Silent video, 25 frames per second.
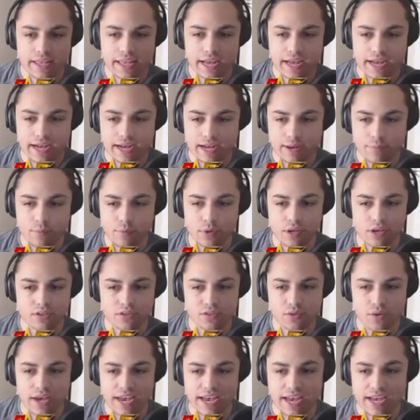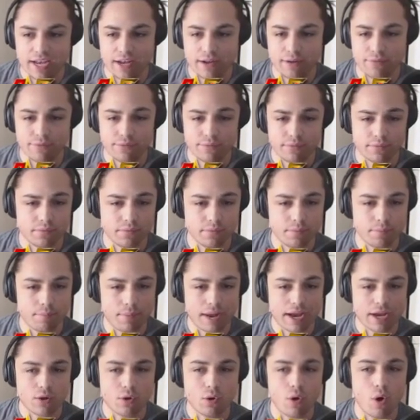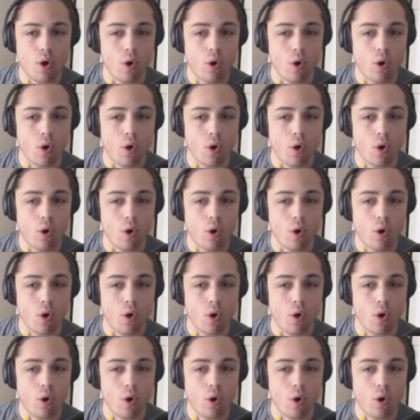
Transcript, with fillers: Um, we also have Michael